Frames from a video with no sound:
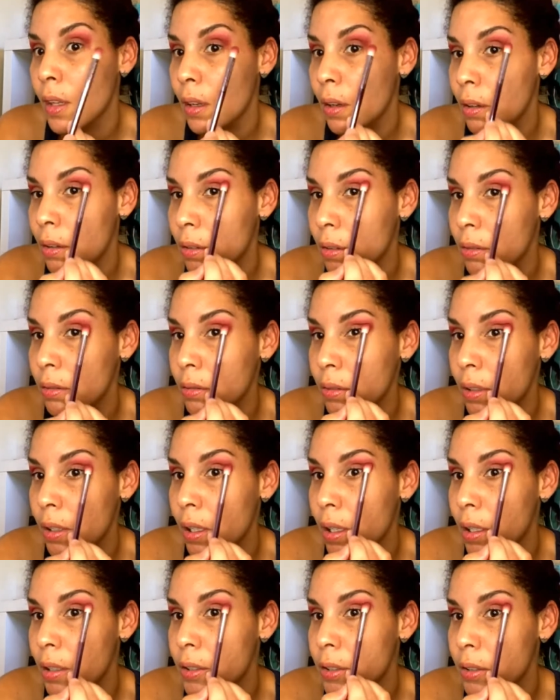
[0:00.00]
Oh
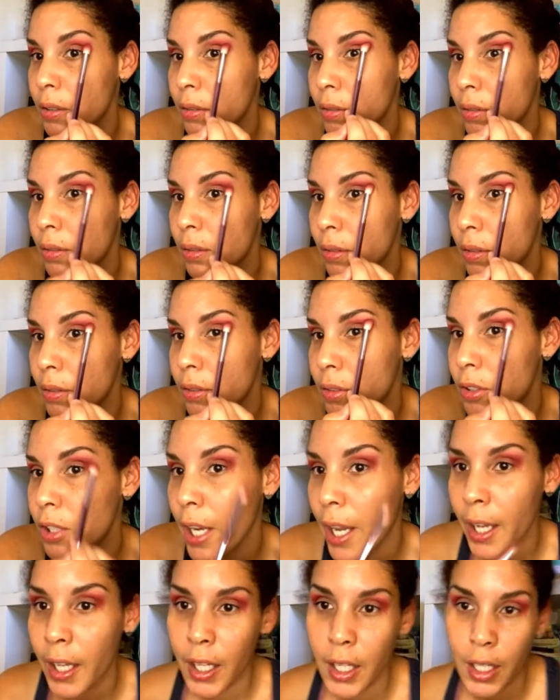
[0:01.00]
gosh.
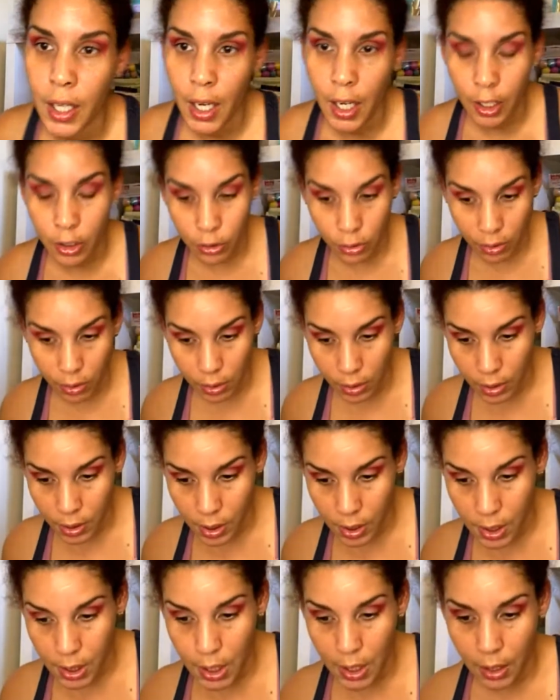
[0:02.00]
Jackie Naturals
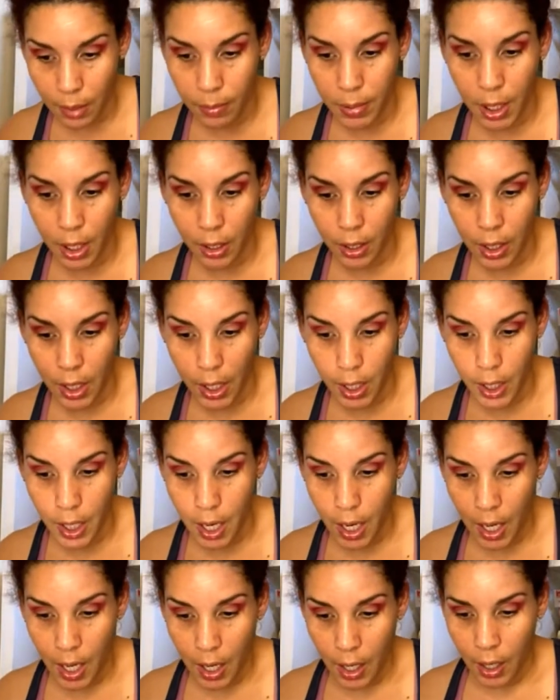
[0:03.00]
is in the building.
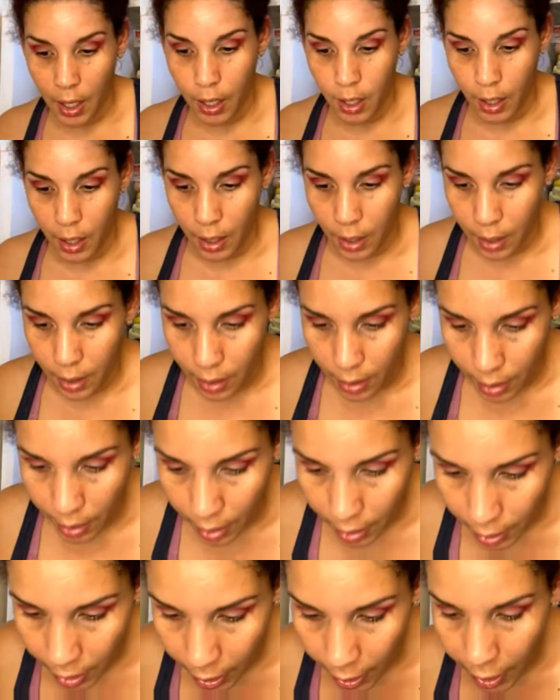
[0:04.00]

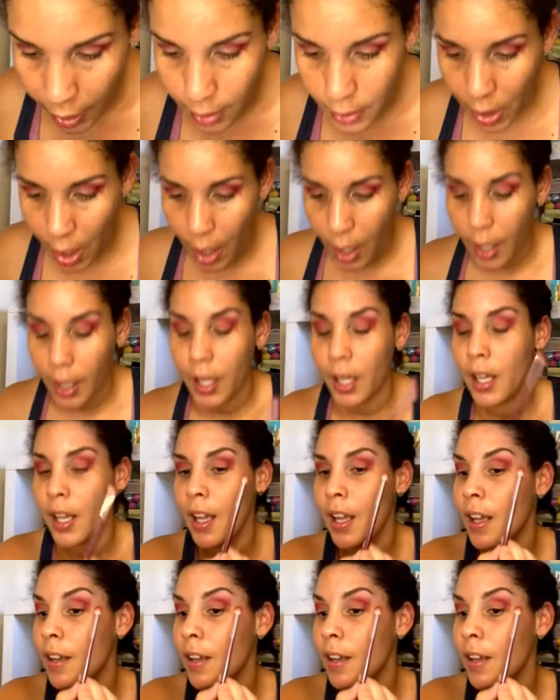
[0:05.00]
Hey, Jackie.